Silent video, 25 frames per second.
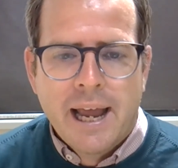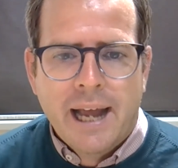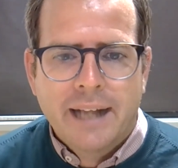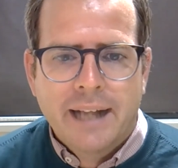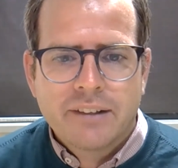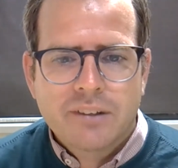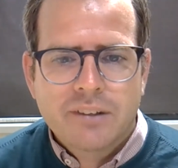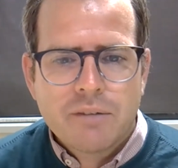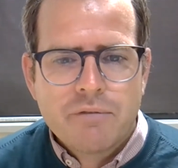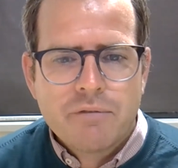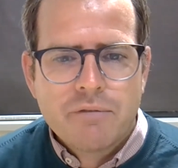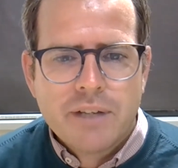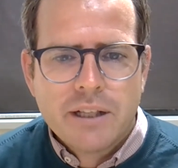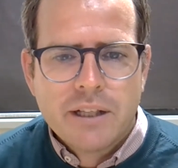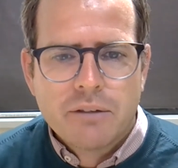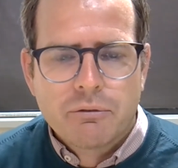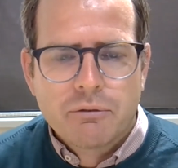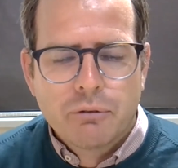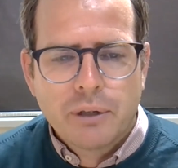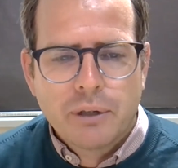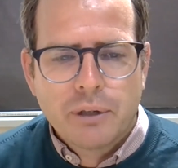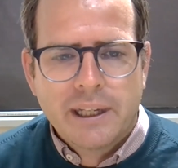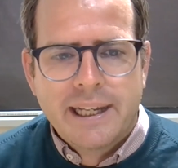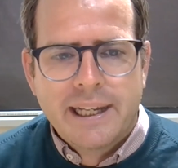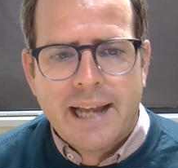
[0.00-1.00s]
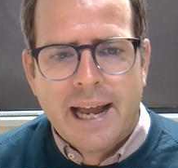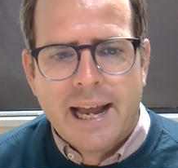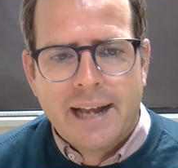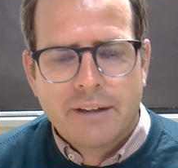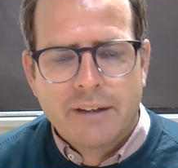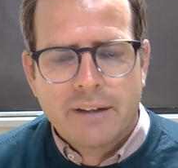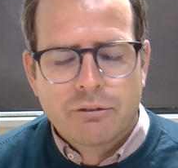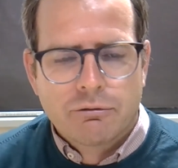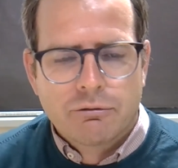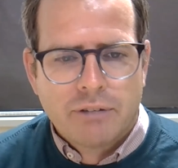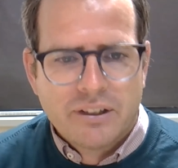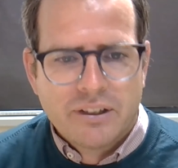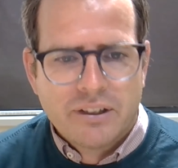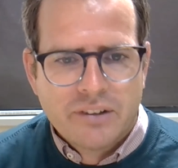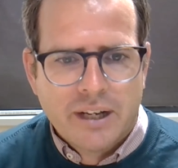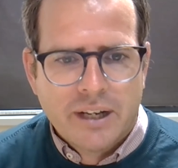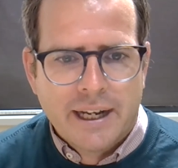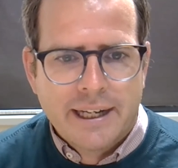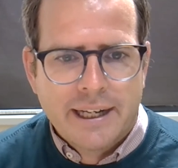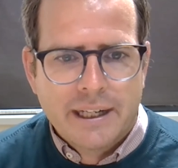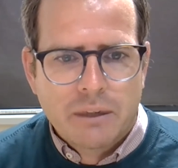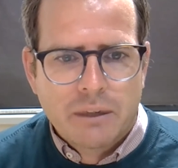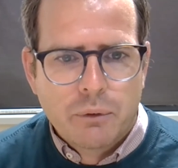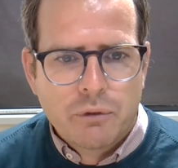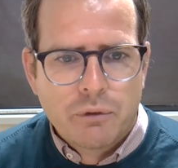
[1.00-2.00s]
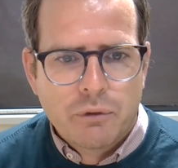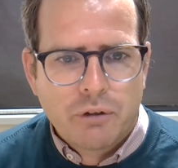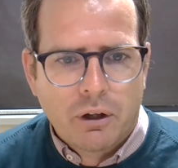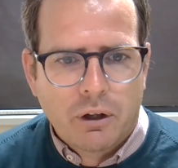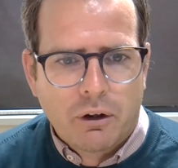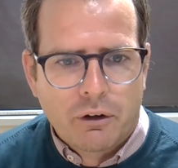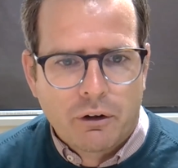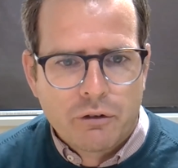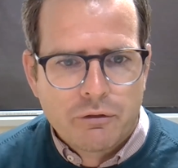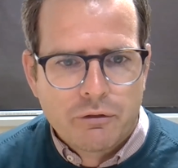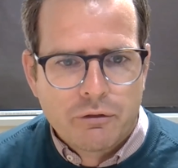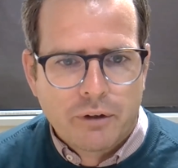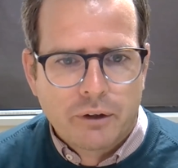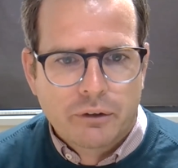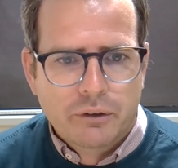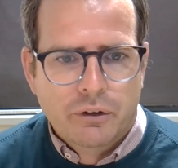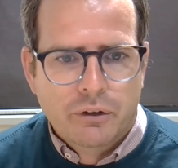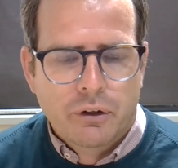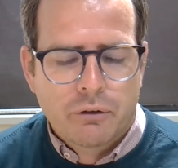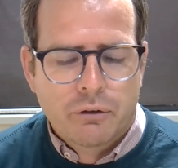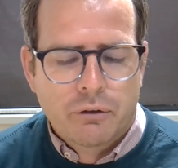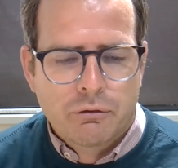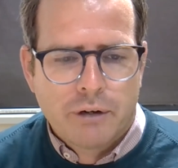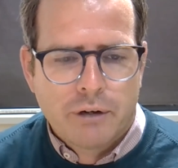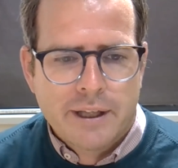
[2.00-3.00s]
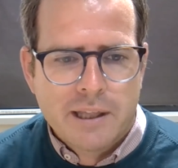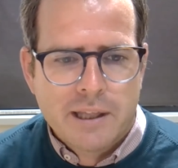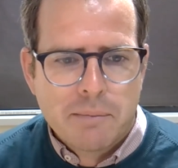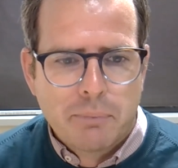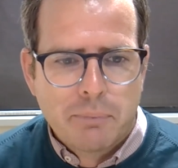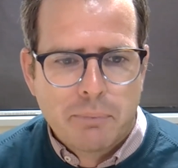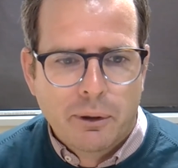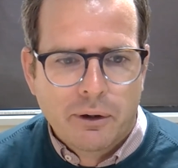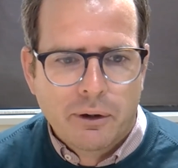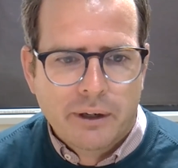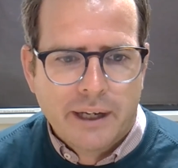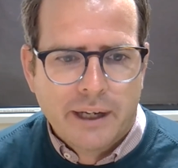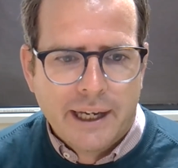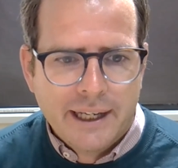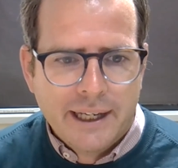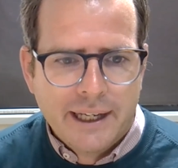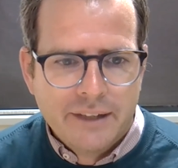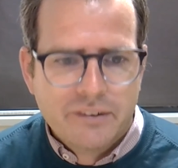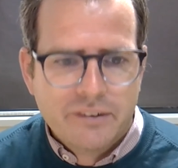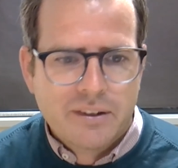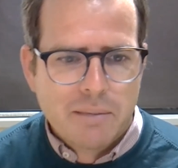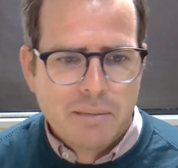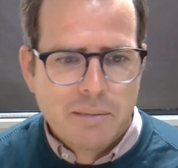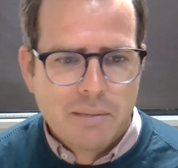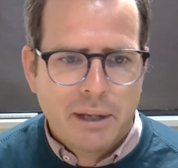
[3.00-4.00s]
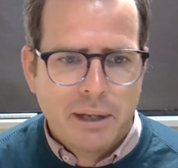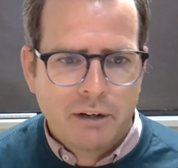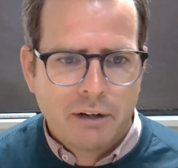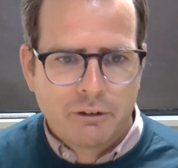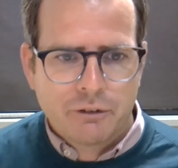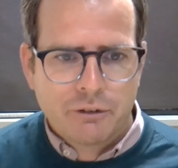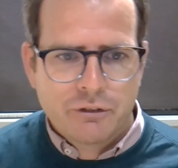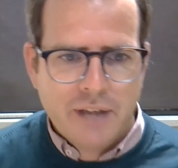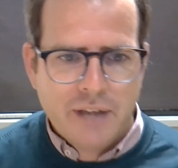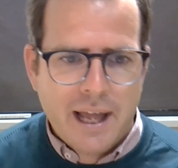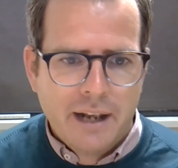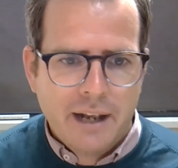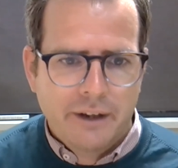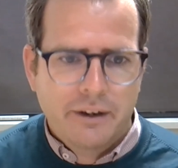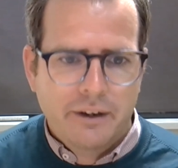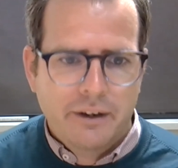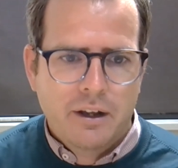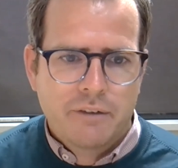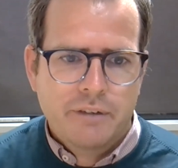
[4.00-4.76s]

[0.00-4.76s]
And something that really has resonated with a lot of folks that have read the book is the pillar of talent.